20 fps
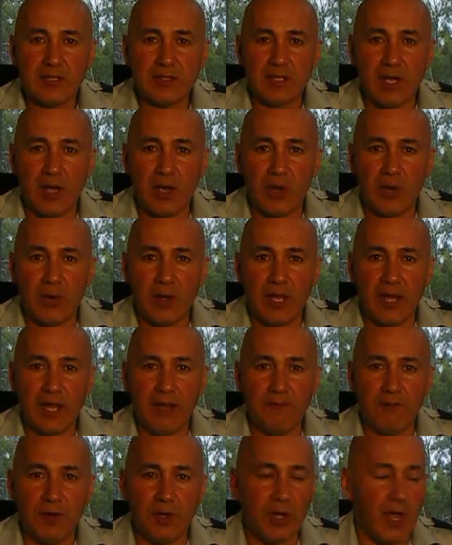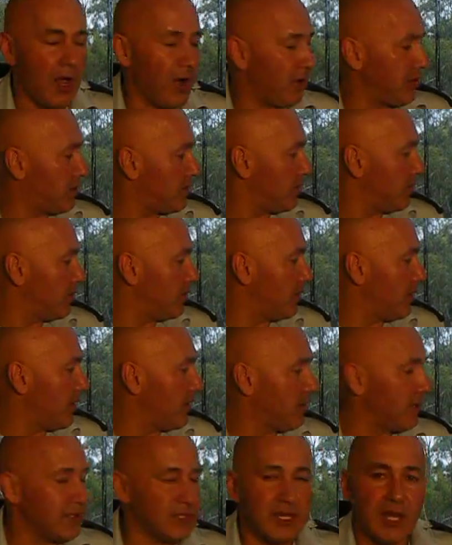So if you go to
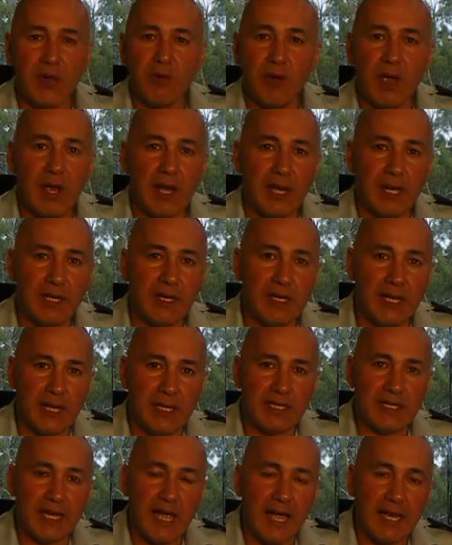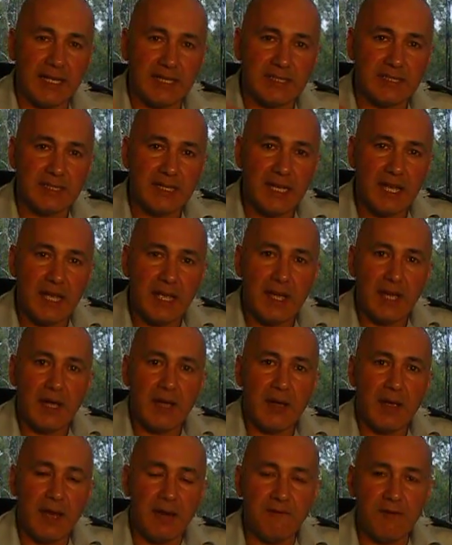this area, it takes
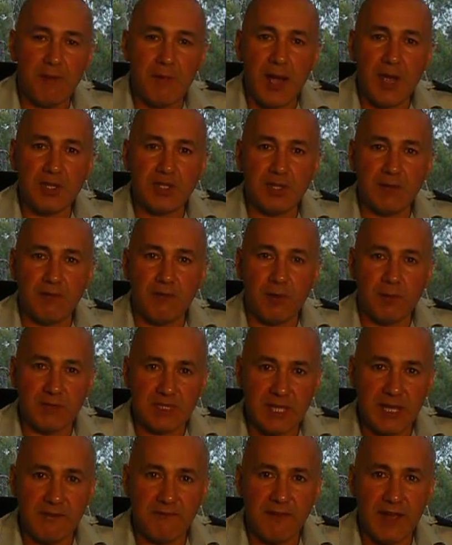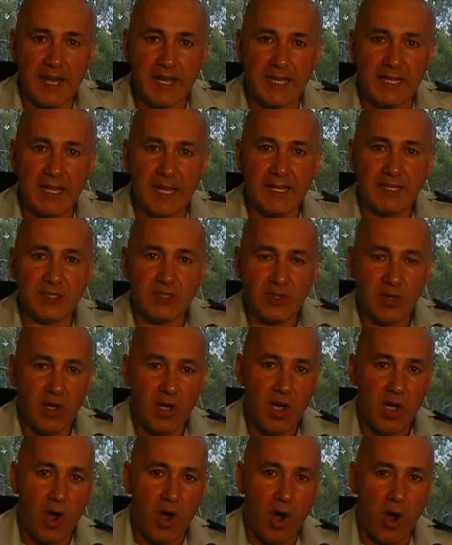information from CFA Connect,
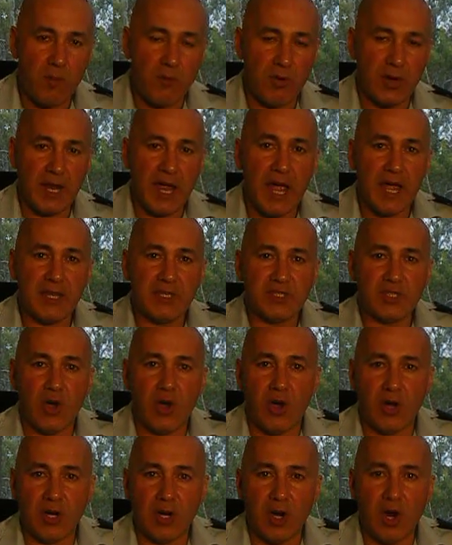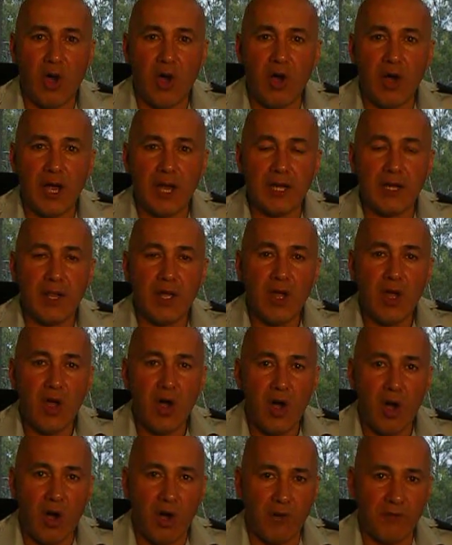on brigades
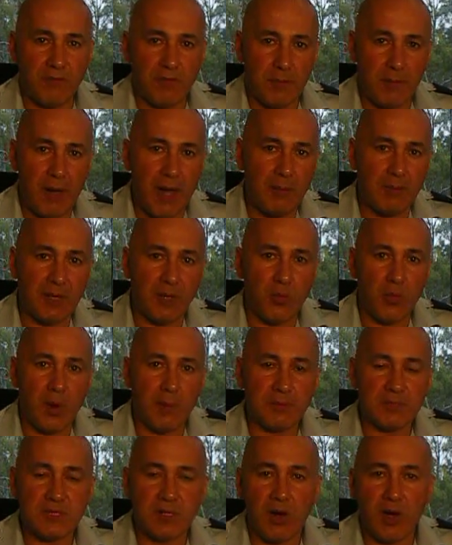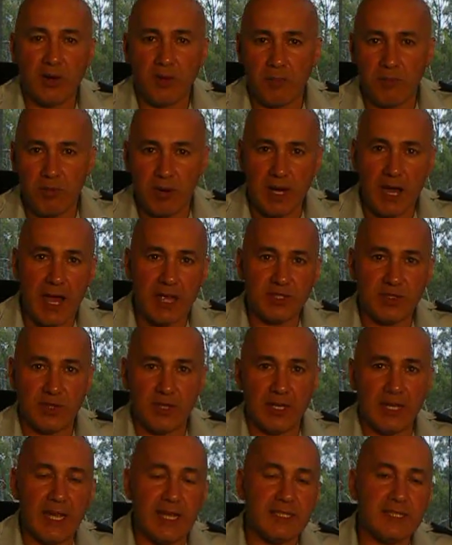online, of the public website, on brigades on
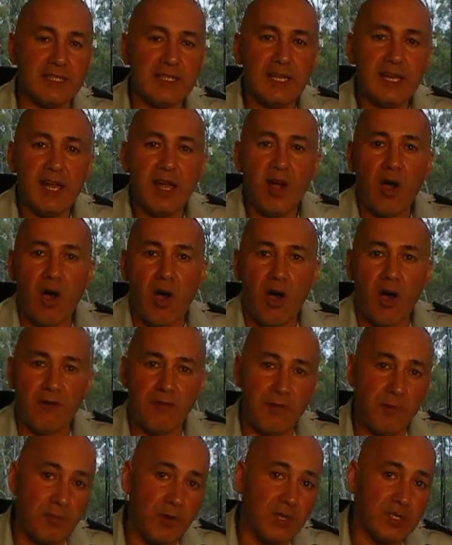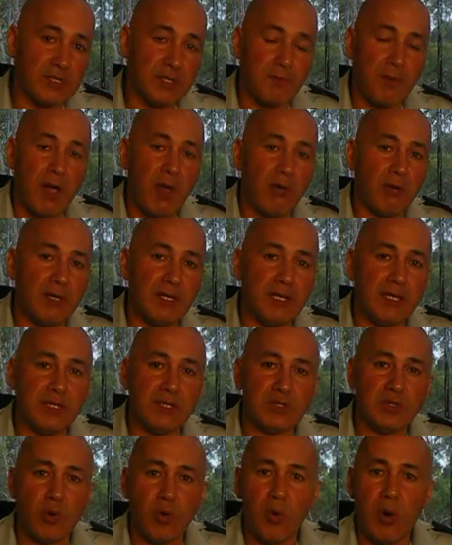the net, of
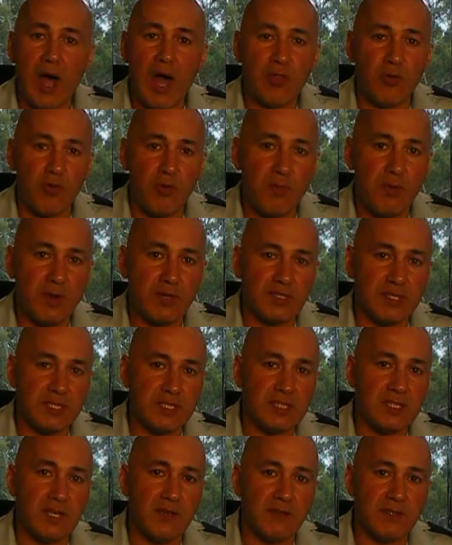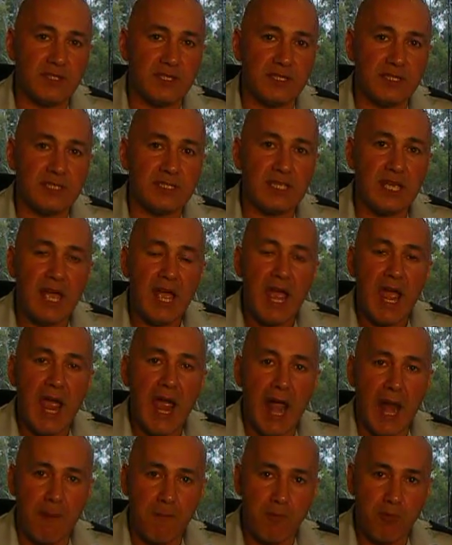municipalities or other emergency services,
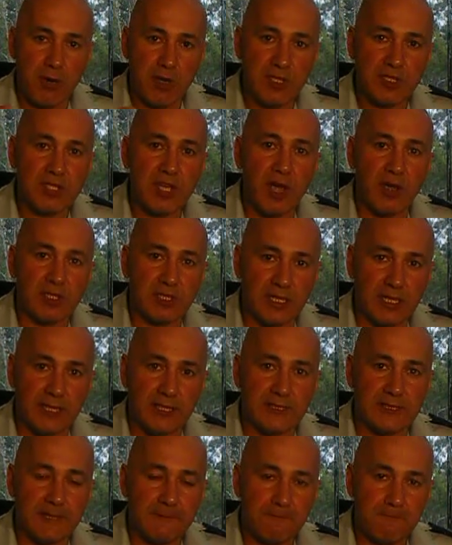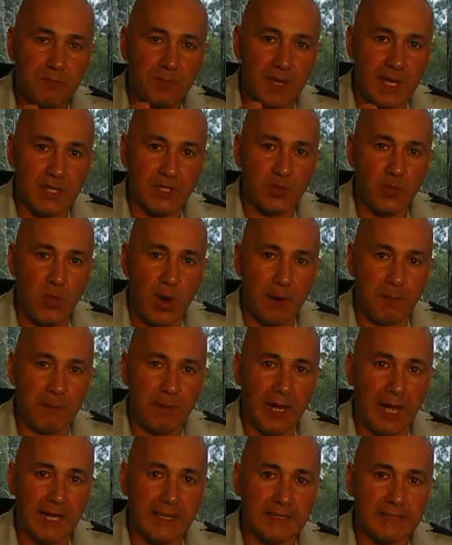and brings those links into one
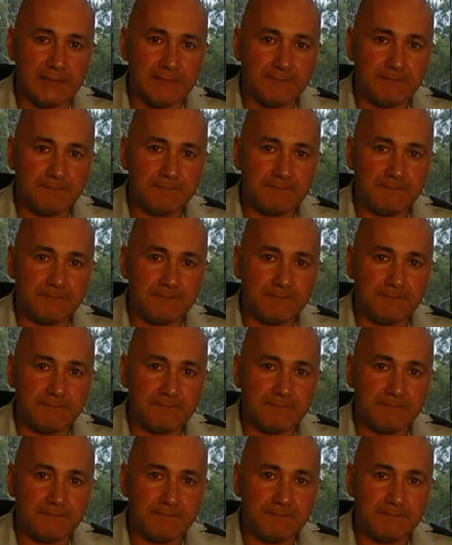place.